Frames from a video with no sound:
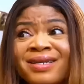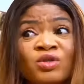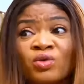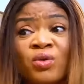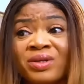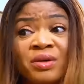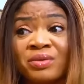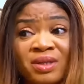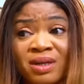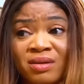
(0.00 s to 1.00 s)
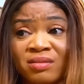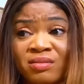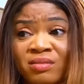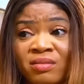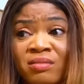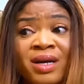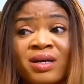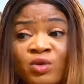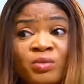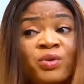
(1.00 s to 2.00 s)
I need to go now, sir. My
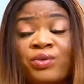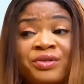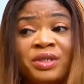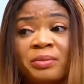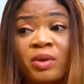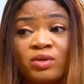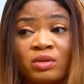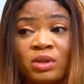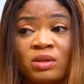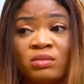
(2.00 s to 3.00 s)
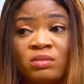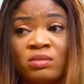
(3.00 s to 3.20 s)
aunt will be worried about me.